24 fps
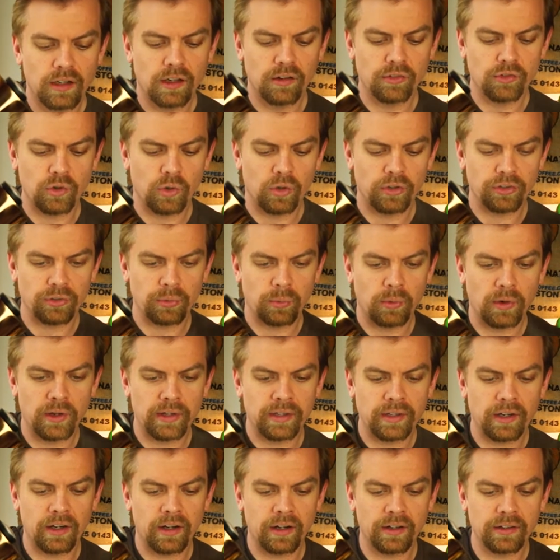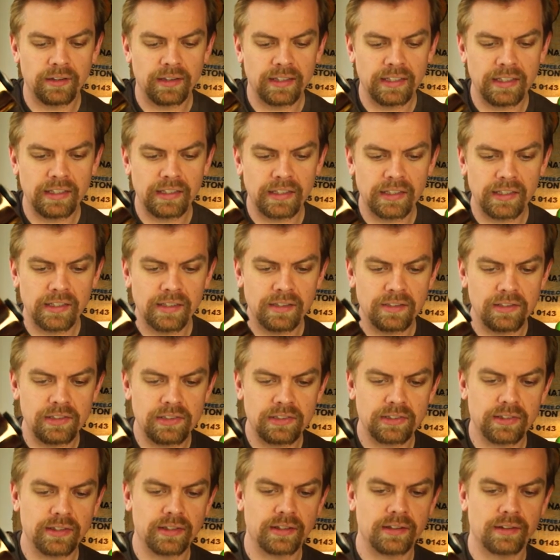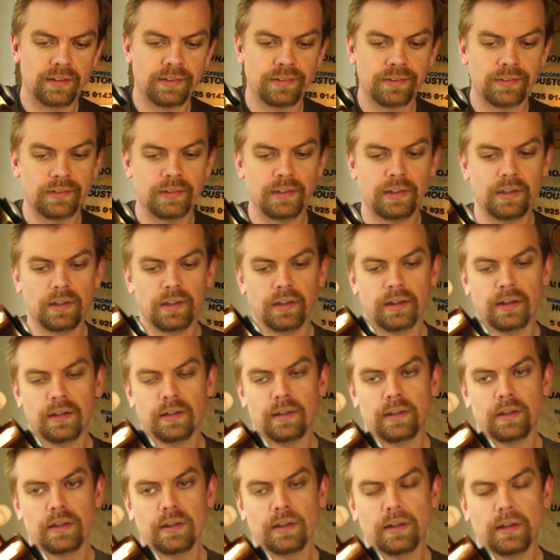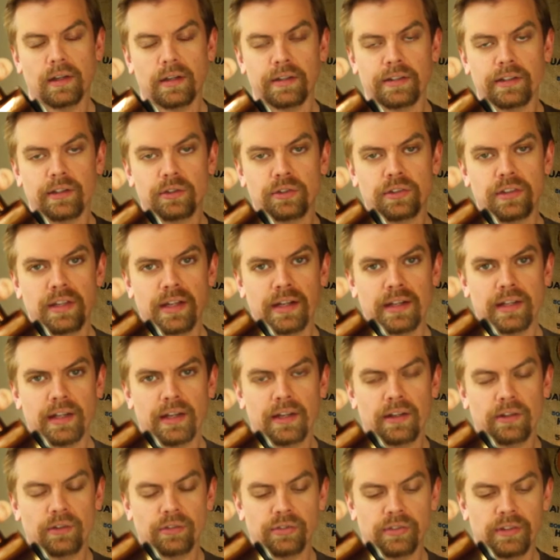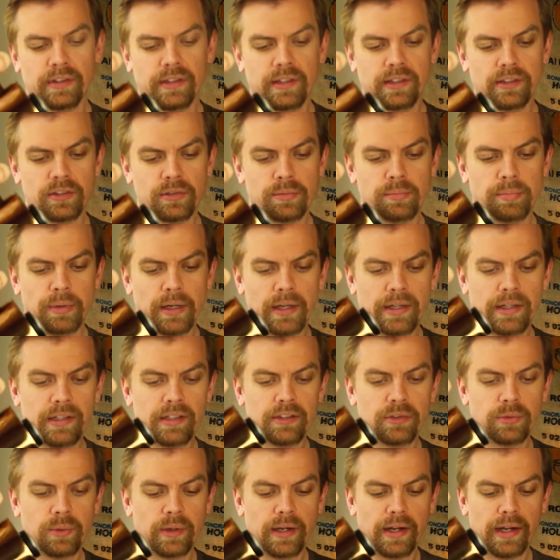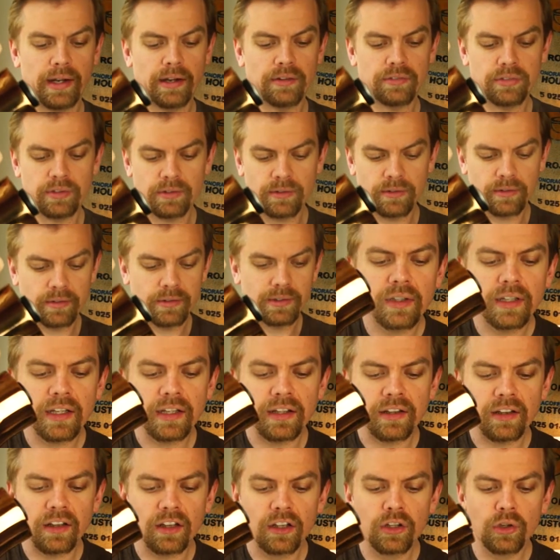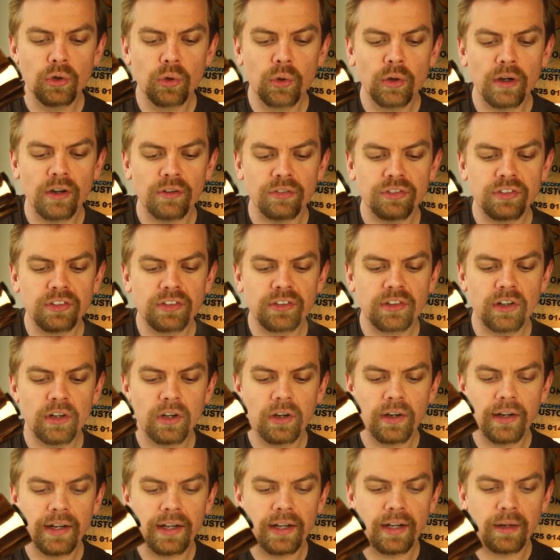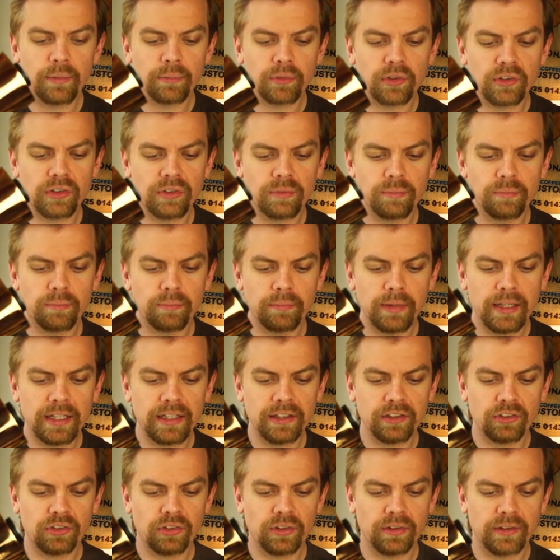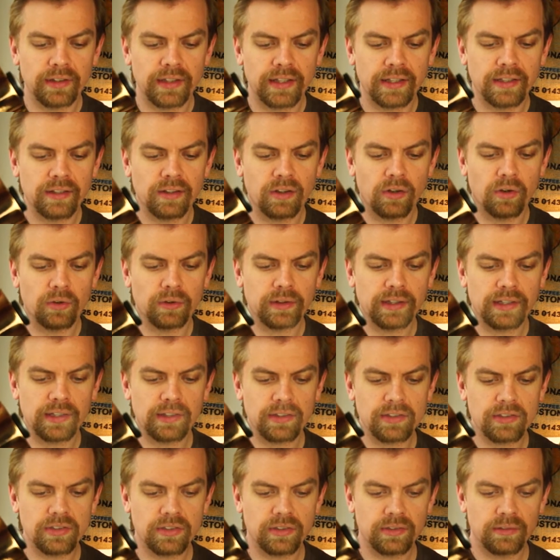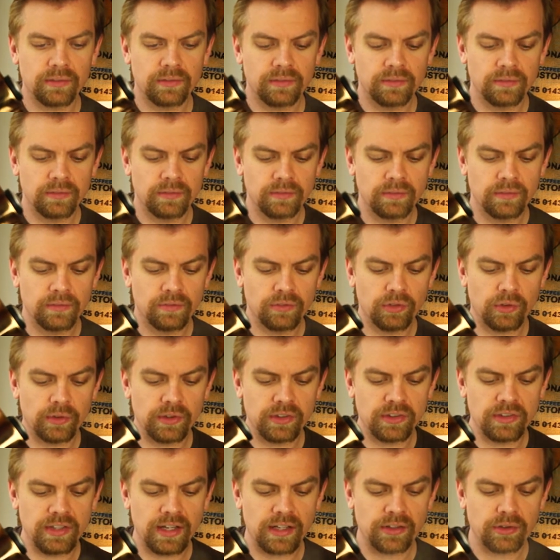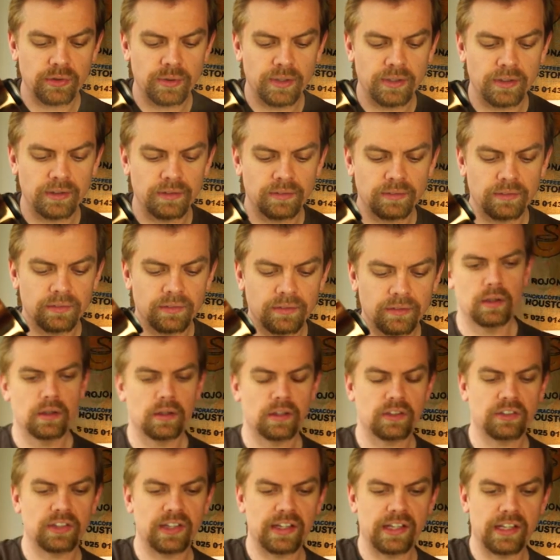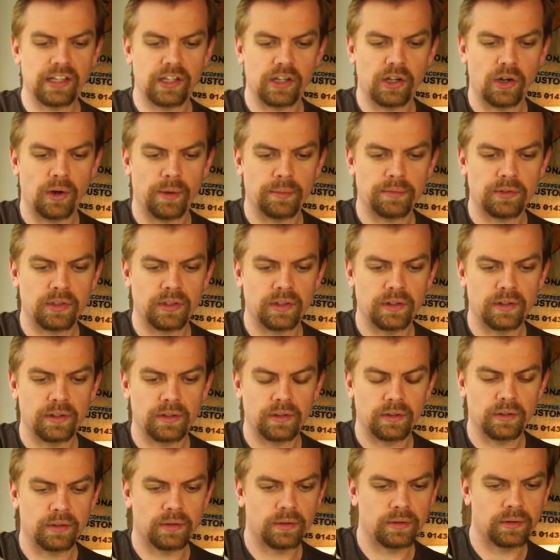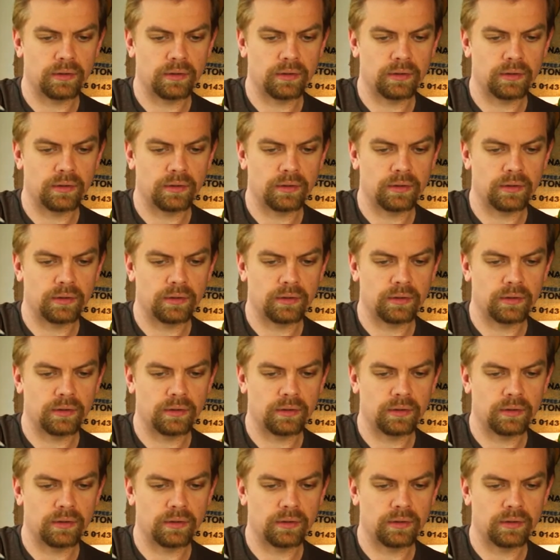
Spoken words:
Of course, one hardly needs a gooseneck kettle for this, but it's what I have. In lieu of stirring, I'm just making sure that all gets fully saturated. Looks like you can go up to